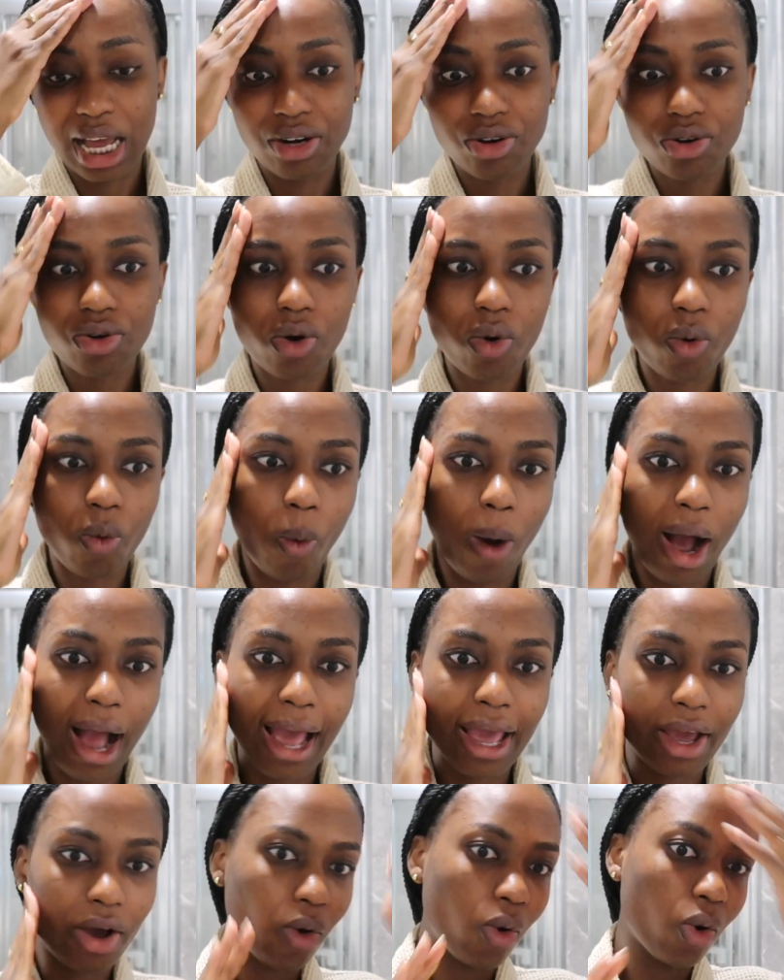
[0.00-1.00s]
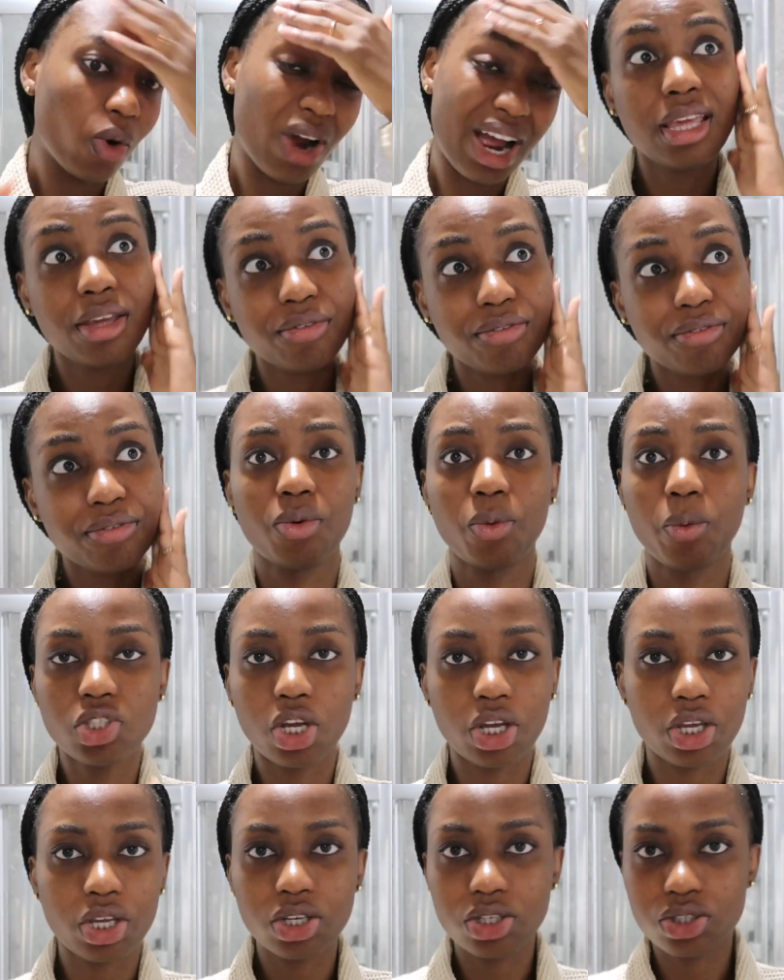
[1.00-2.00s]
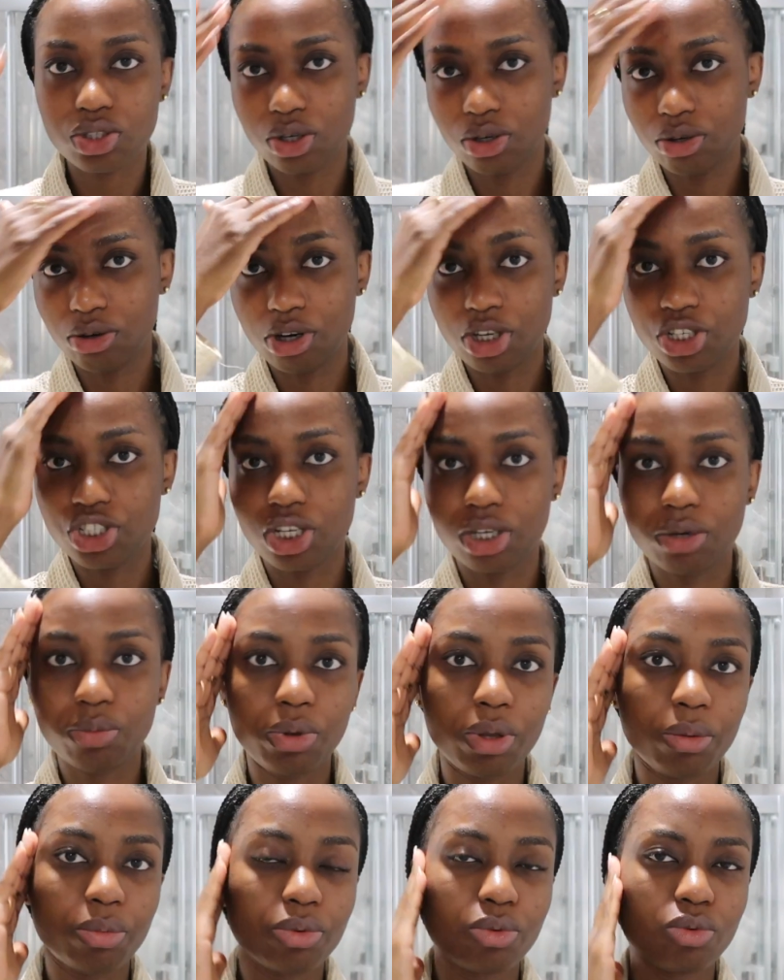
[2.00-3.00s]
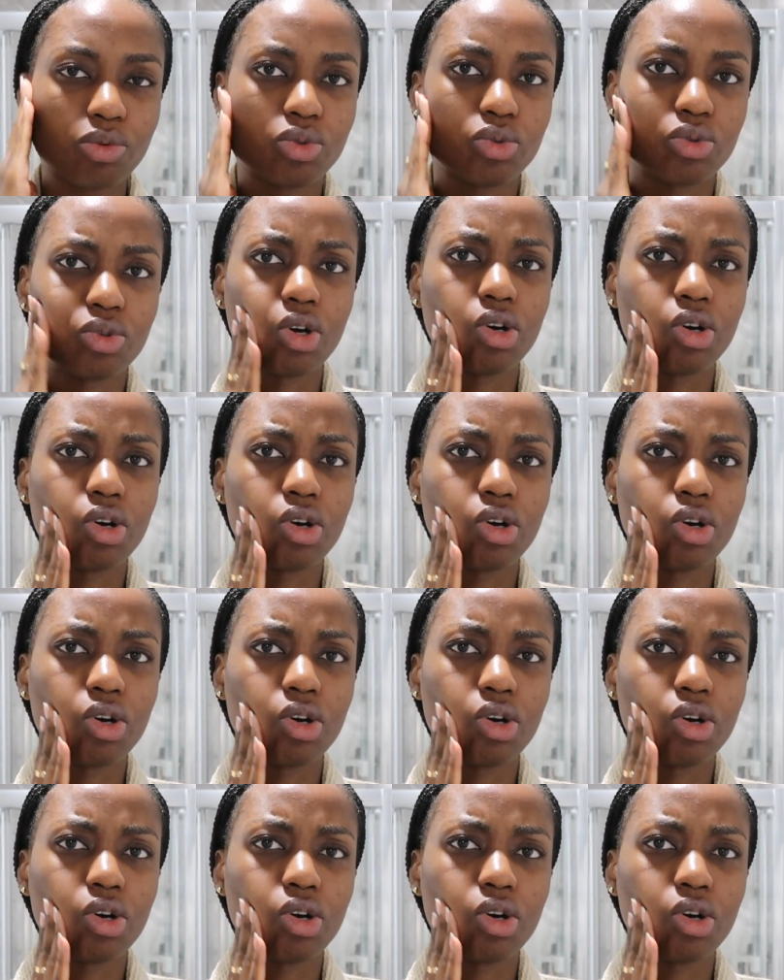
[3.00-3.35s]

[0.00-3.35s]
I don't know why, or if the Turkish or Russian people do